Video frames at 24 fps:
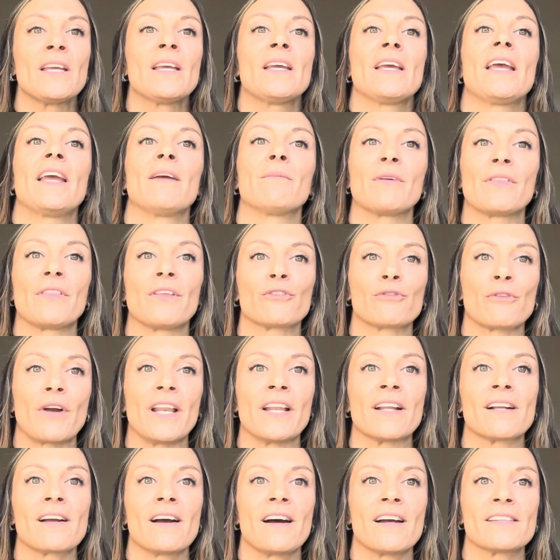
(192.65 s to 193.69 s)
And what this
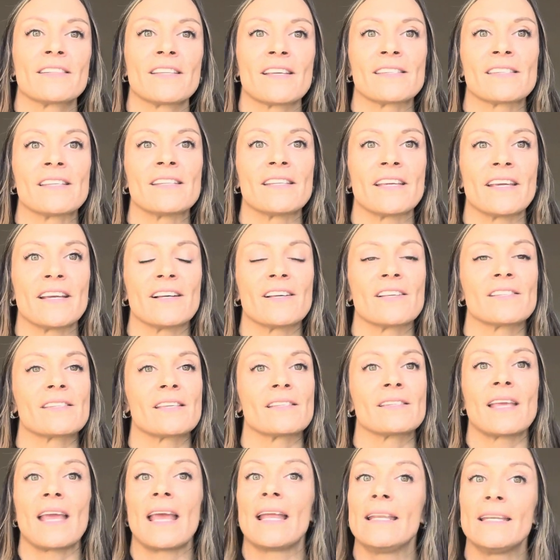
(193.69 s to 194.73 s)
writing contest entails
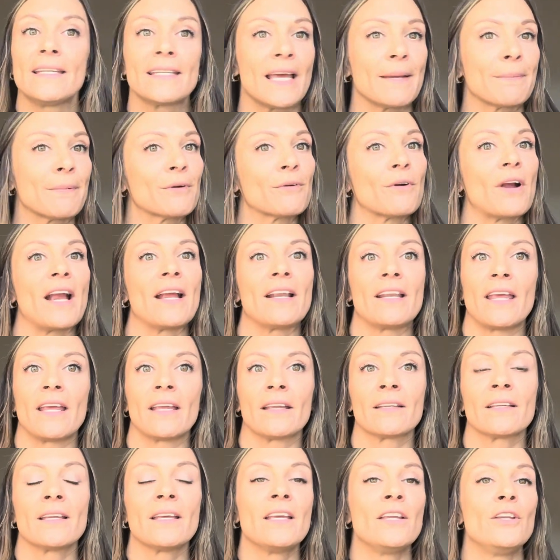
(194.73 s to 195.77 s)
is any type of
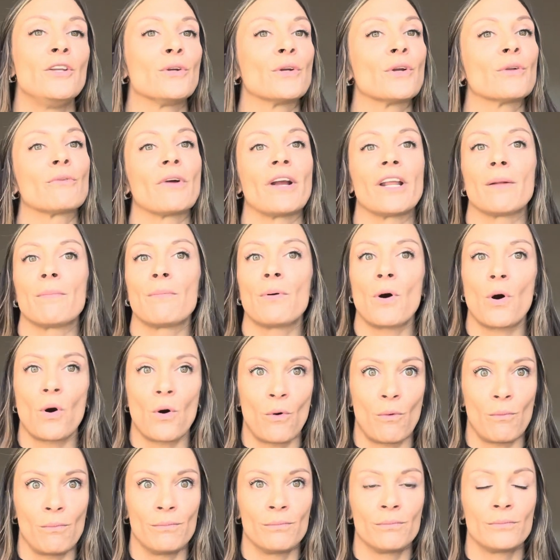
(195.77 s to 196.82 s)
writing. You can write a
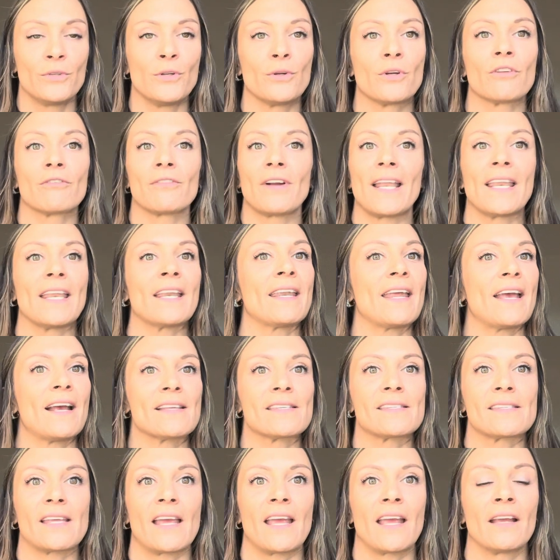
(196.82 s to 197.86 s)
poem, you can write an
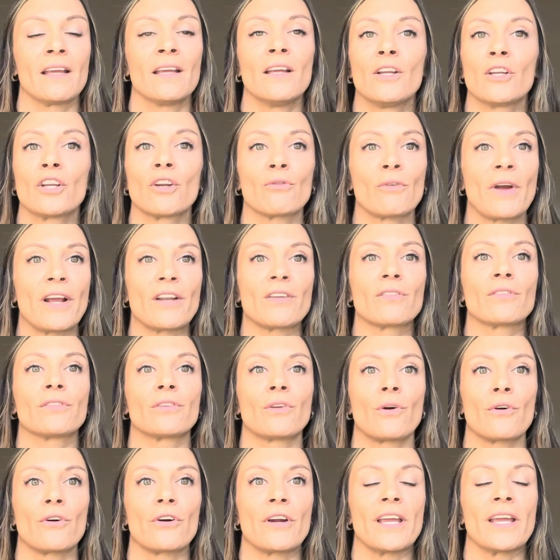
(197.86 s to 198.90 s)
essay, you can write a
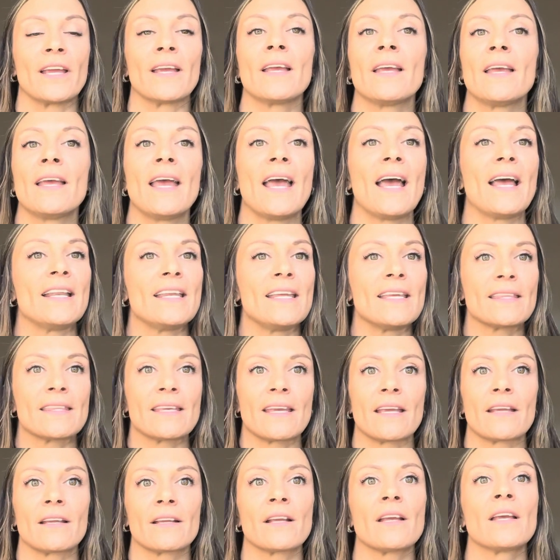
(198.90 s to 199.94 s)
story,
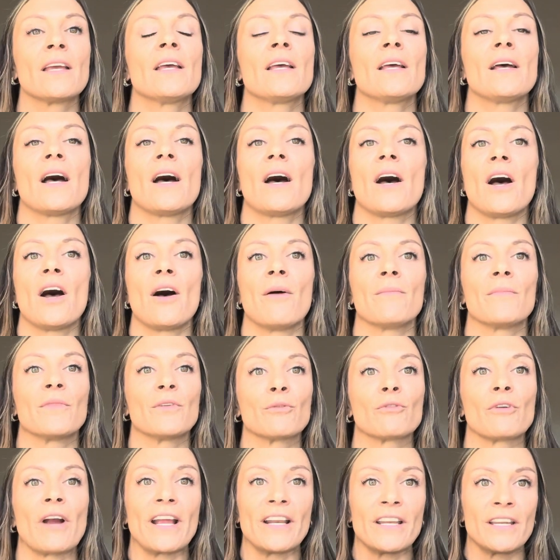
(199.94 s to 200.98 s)
anything
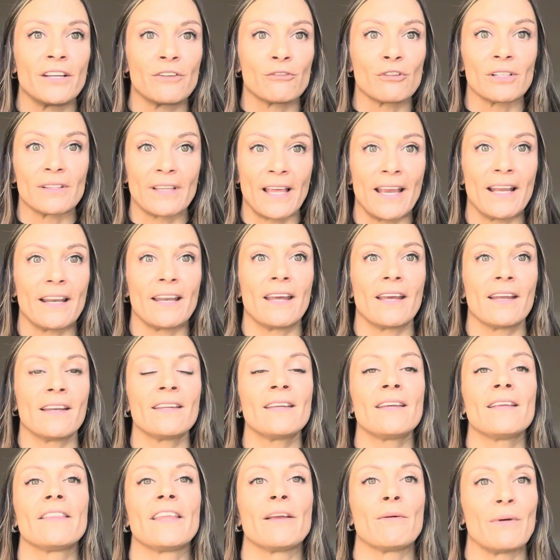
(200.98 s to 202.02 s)
writing
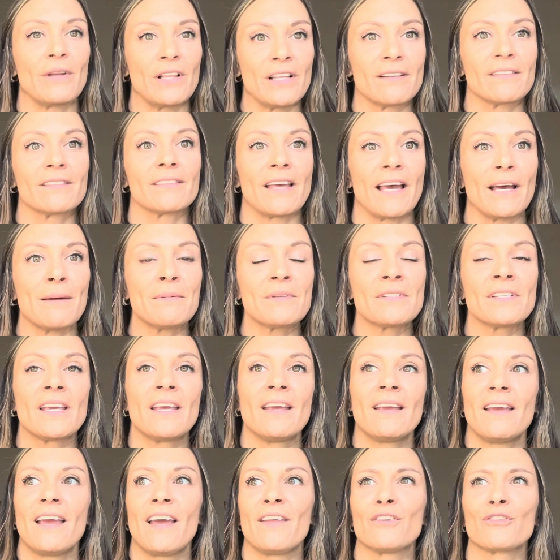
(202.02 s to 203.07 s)
related, they will accept.
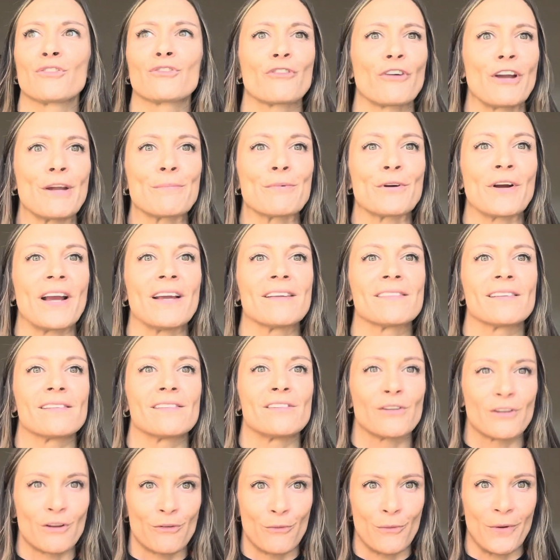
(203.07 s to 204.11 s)
And there's great prizes
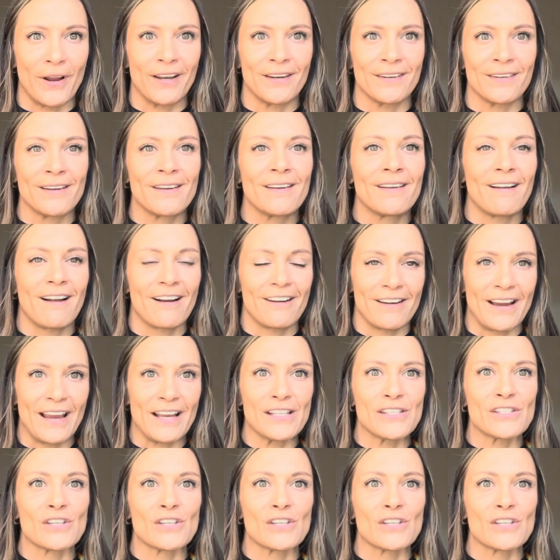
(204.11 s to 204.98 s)
you can win, all right?